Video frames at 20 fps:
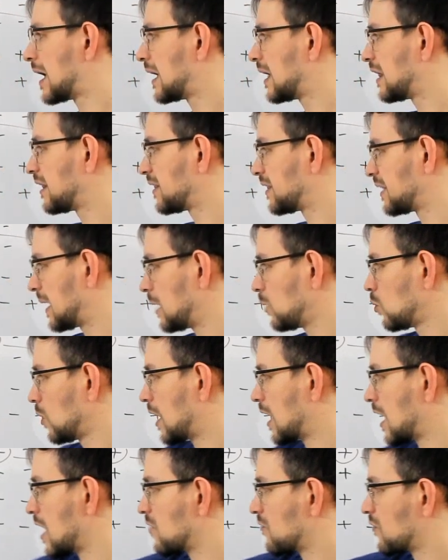then we
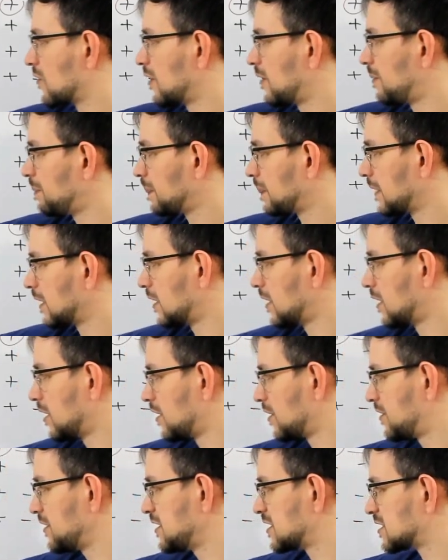have
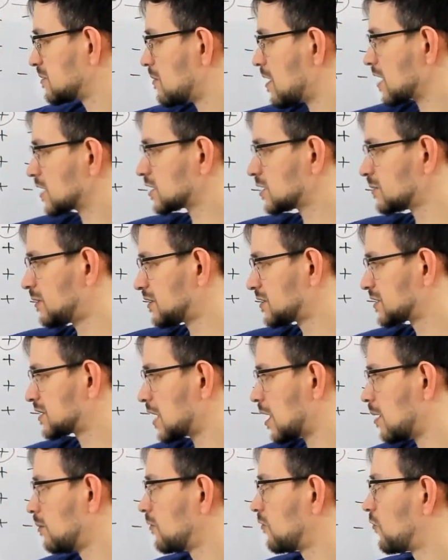this maximal
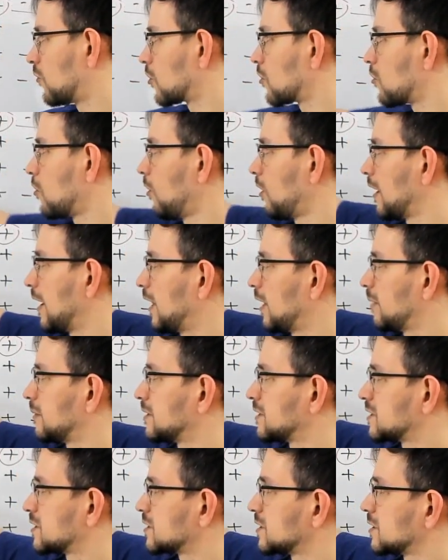sum for all
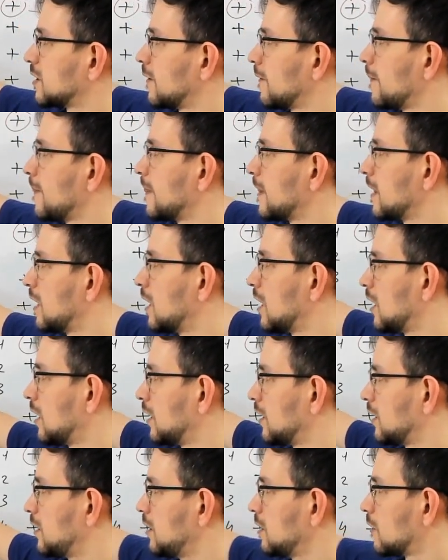elements
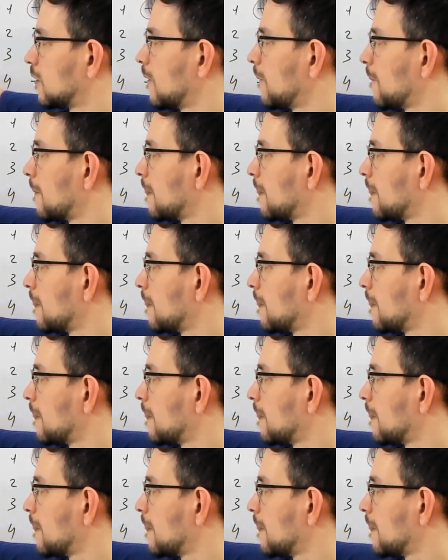here